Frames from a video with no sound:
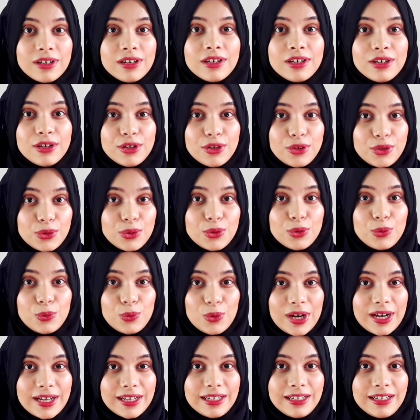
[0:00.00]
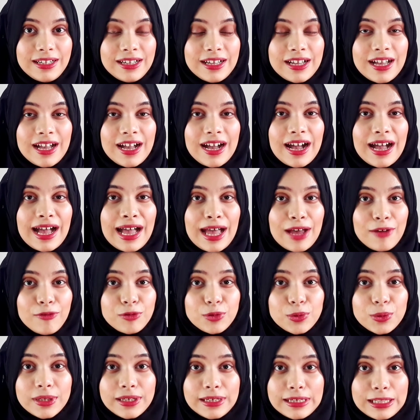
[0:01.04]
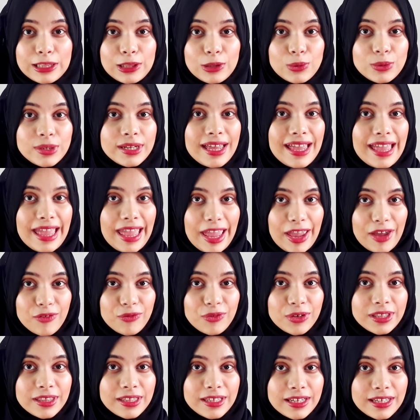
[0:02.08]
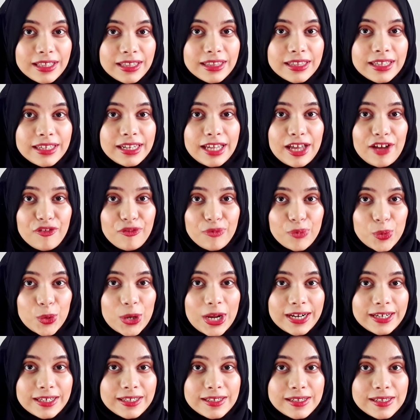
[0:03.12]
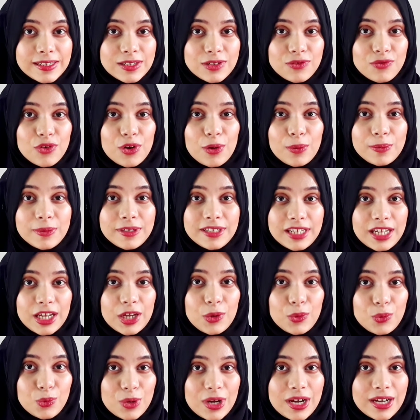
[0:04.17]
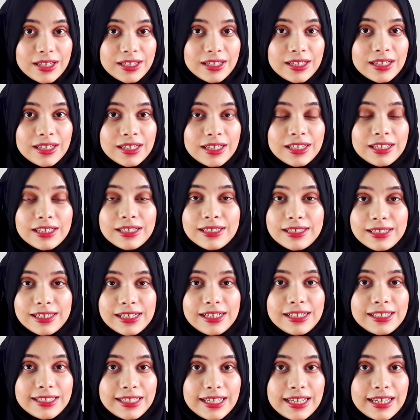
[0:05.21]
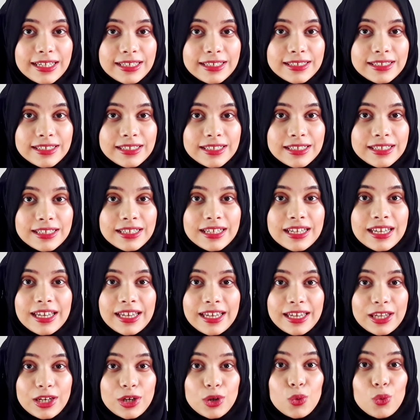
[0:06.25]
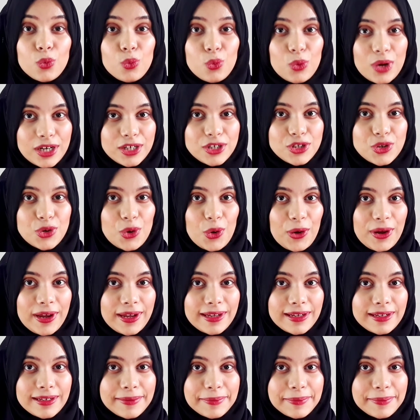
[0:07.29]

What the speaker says: Rule 1, I have to include everything that I have practiced from day 1 till date in one drawing.